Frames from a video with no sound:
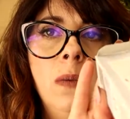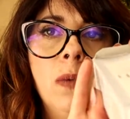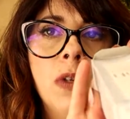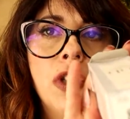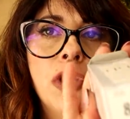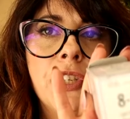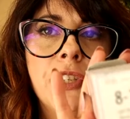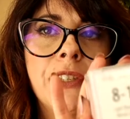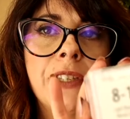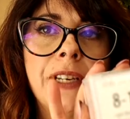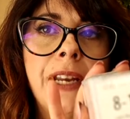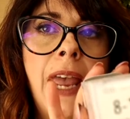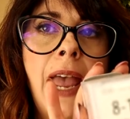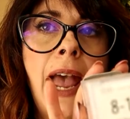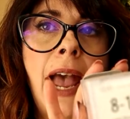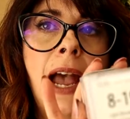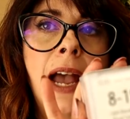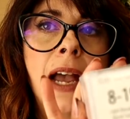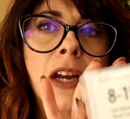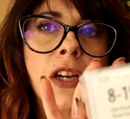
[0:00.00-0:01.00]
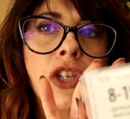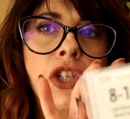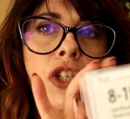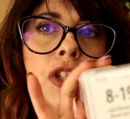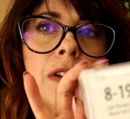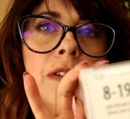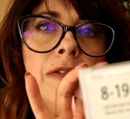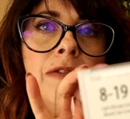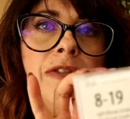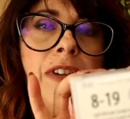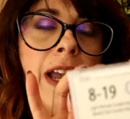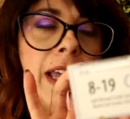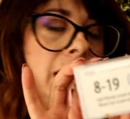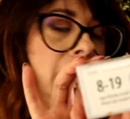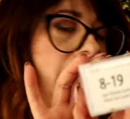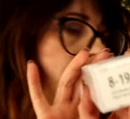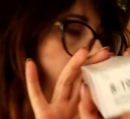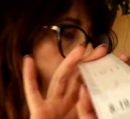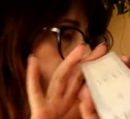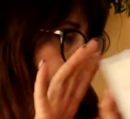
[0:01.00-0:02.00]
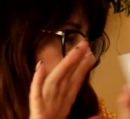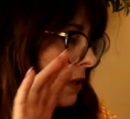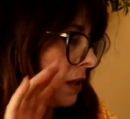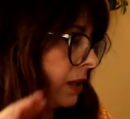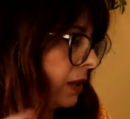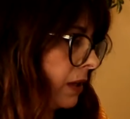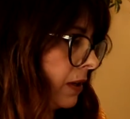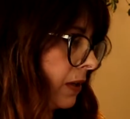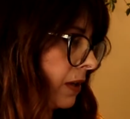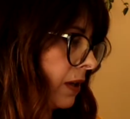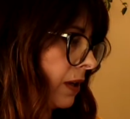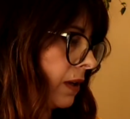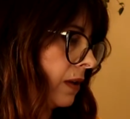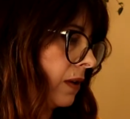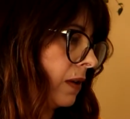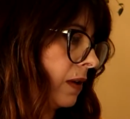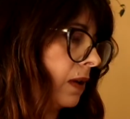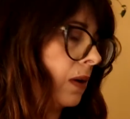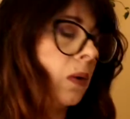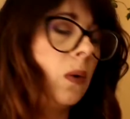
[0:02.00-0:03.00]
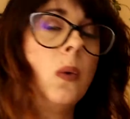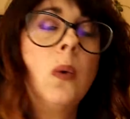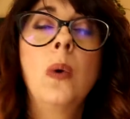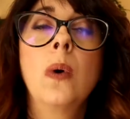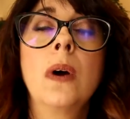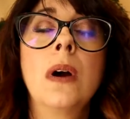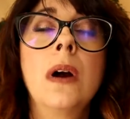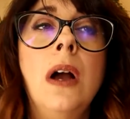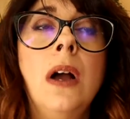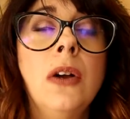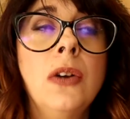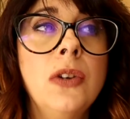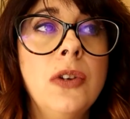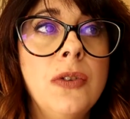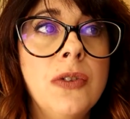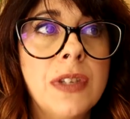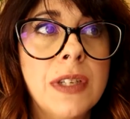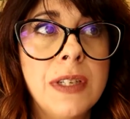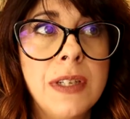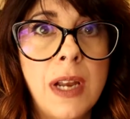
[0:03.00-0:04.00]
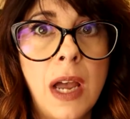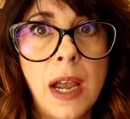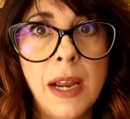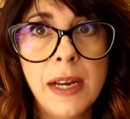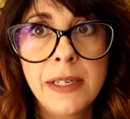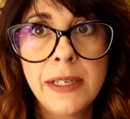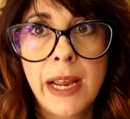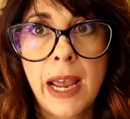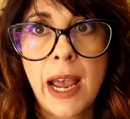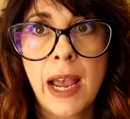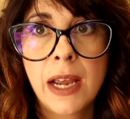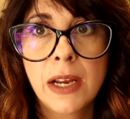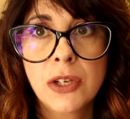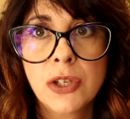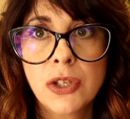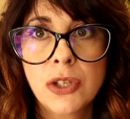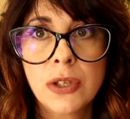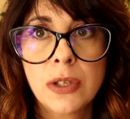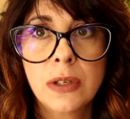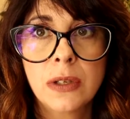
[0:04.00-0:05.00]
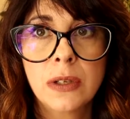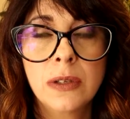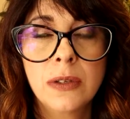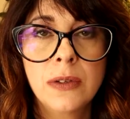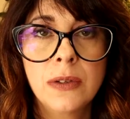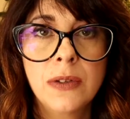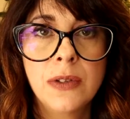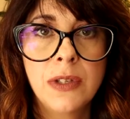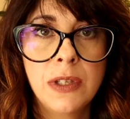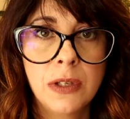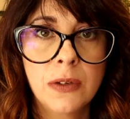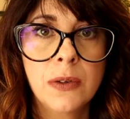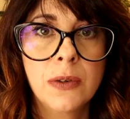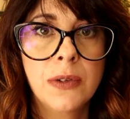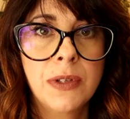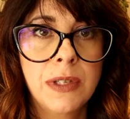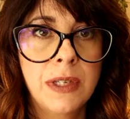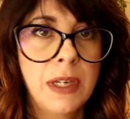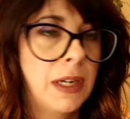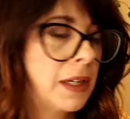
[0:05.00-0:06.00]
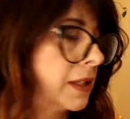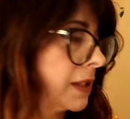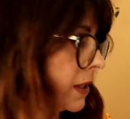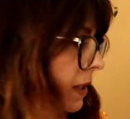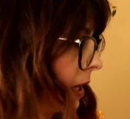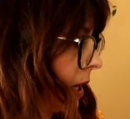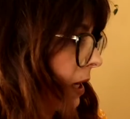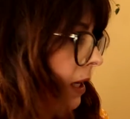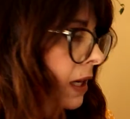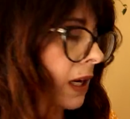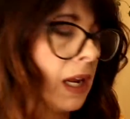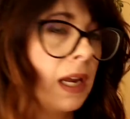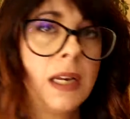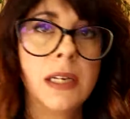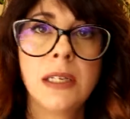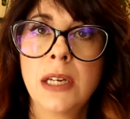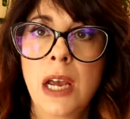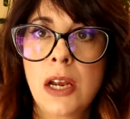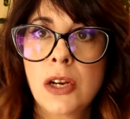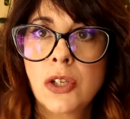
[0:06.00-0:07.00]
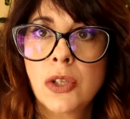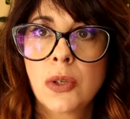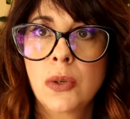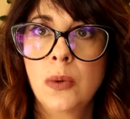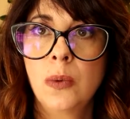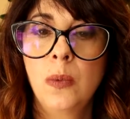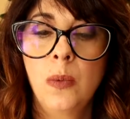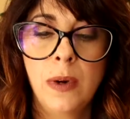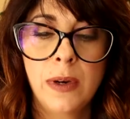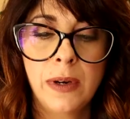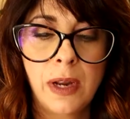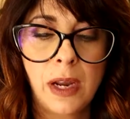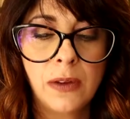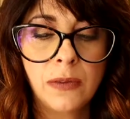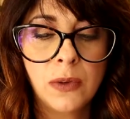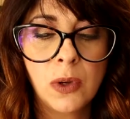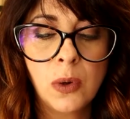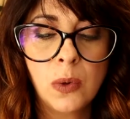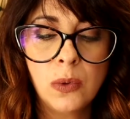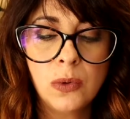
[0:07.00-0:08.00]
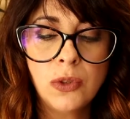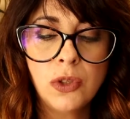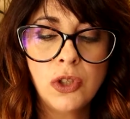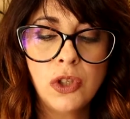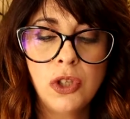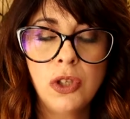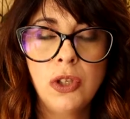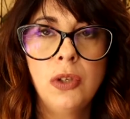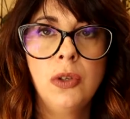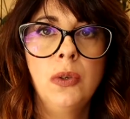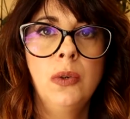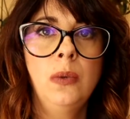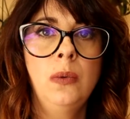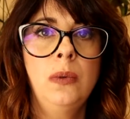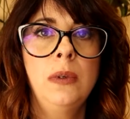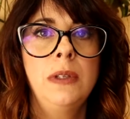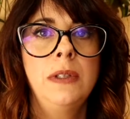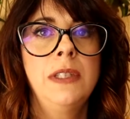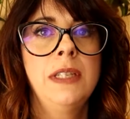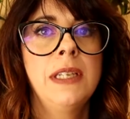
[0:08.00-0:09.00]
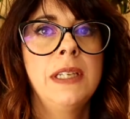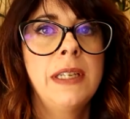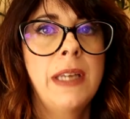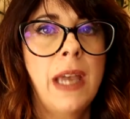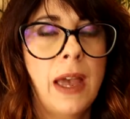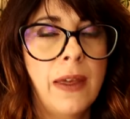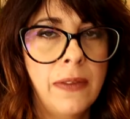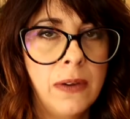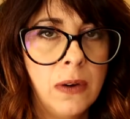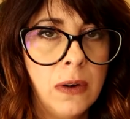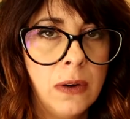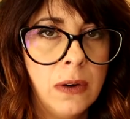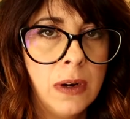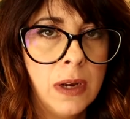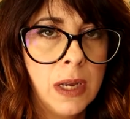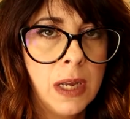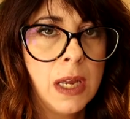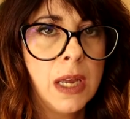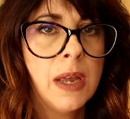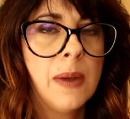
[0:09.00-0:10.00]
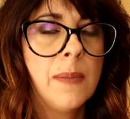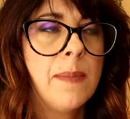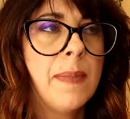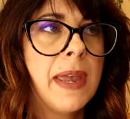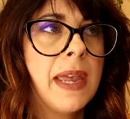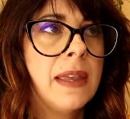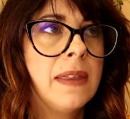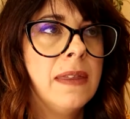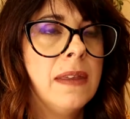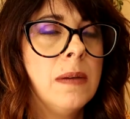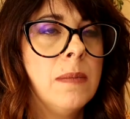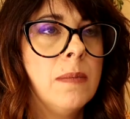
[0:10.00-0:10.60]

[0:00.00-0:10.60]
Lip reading: which is an ash violet, or I'll use a 9-06 and an 8-19. Those two together make the